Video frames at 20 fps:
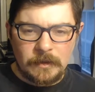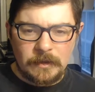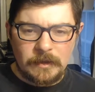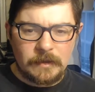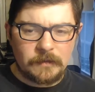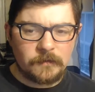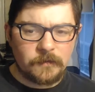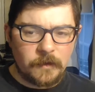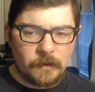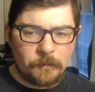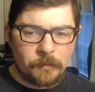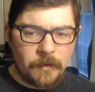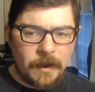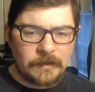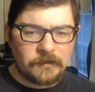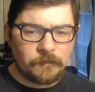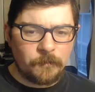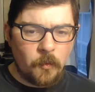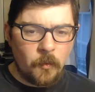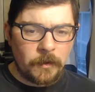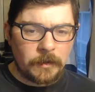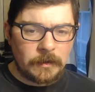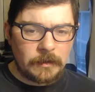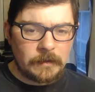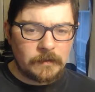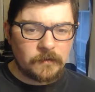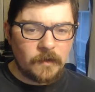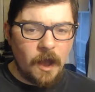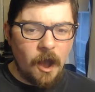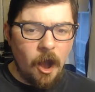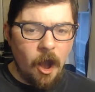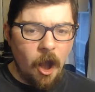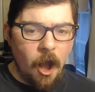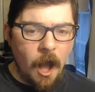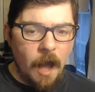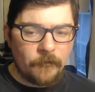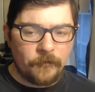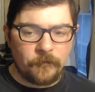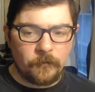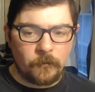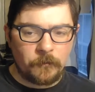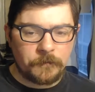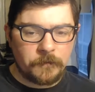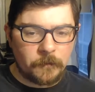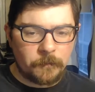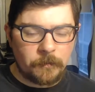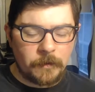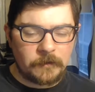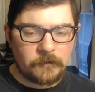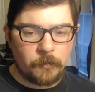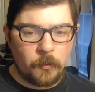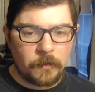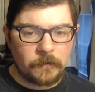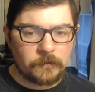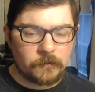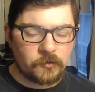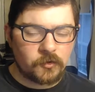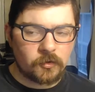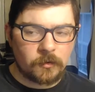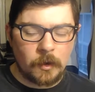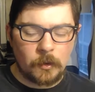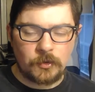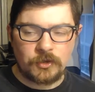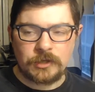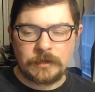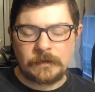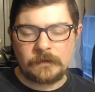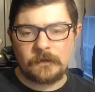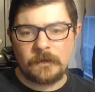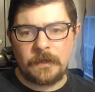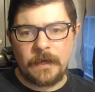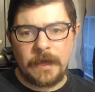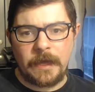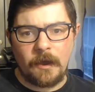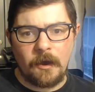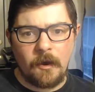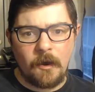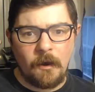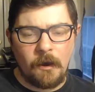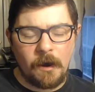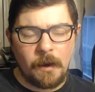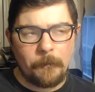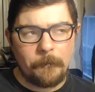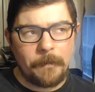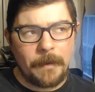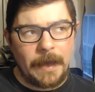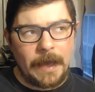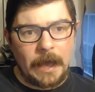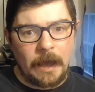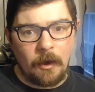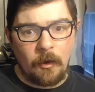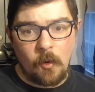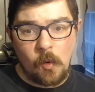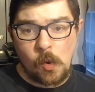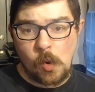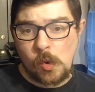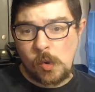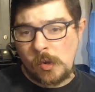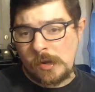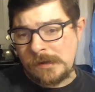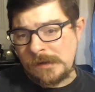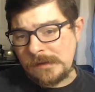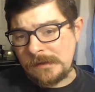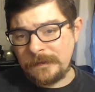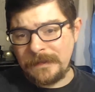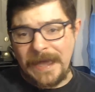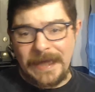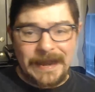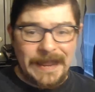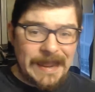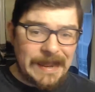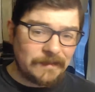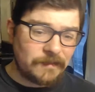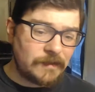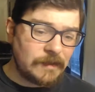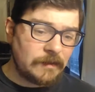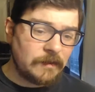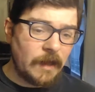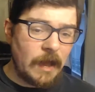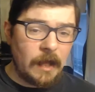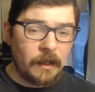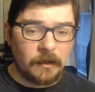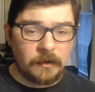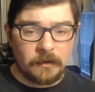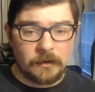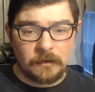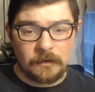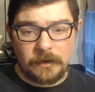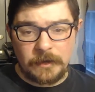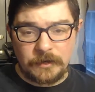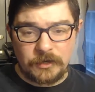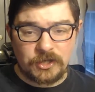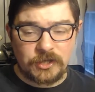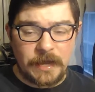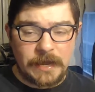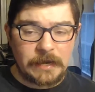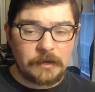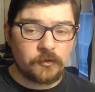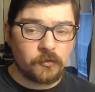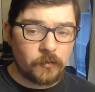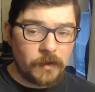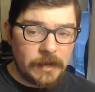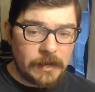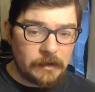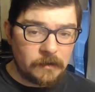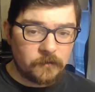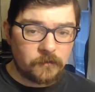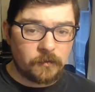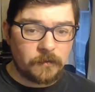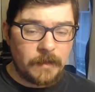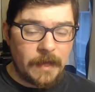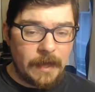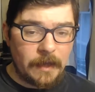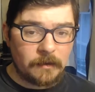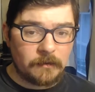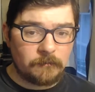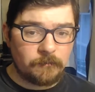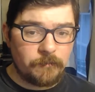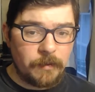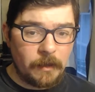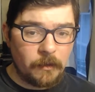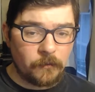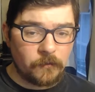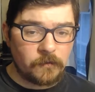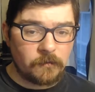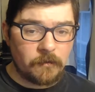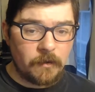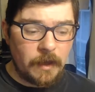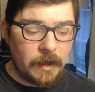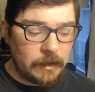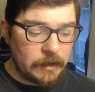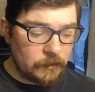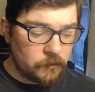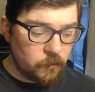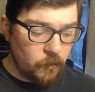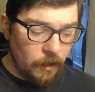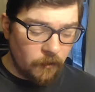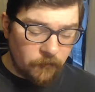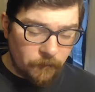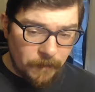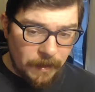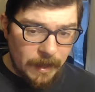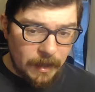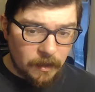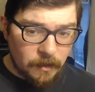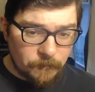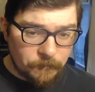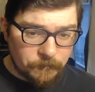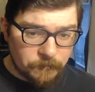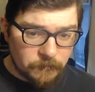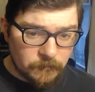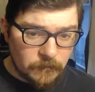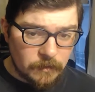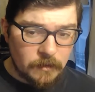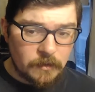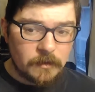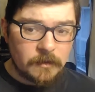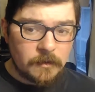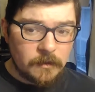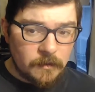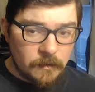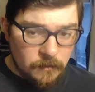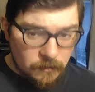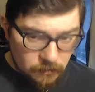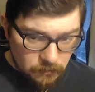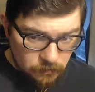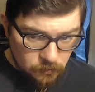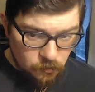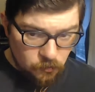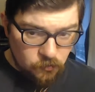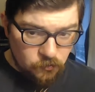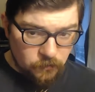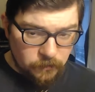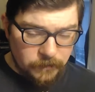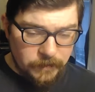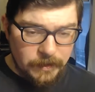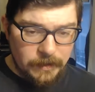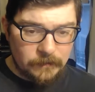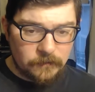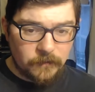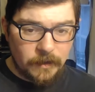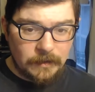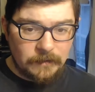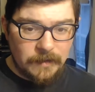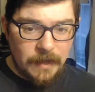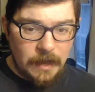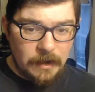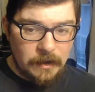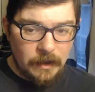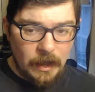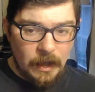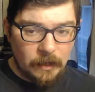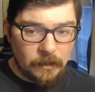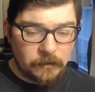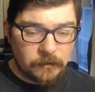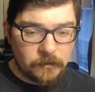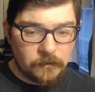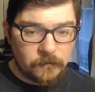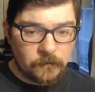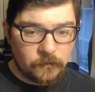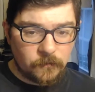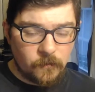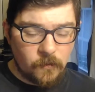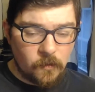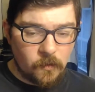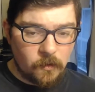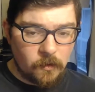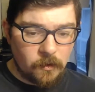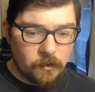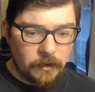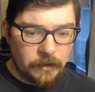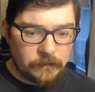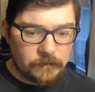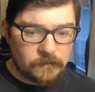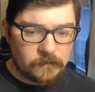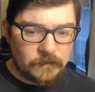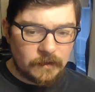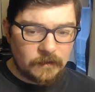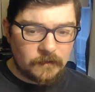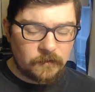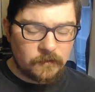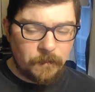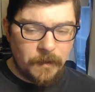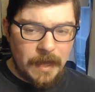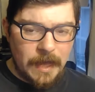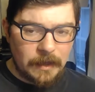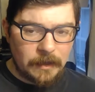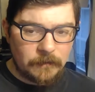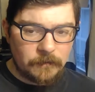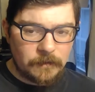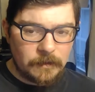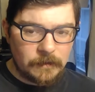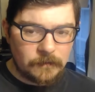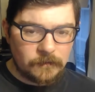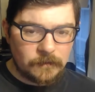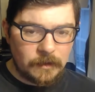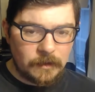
is their price point is awful. Their price point's atrocious. They are about that $18 and change range for that Bell's Variety 12-pack. Usually it's like $10 for a 6-pack of these